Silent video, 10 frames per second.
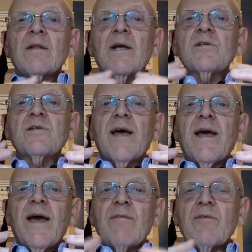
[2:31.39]
Let's
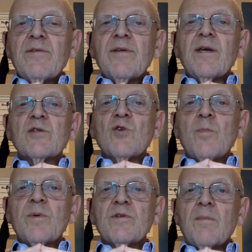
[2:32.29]
say everything is
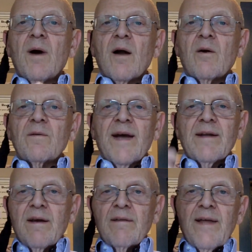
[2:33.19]
open tomorrow, that,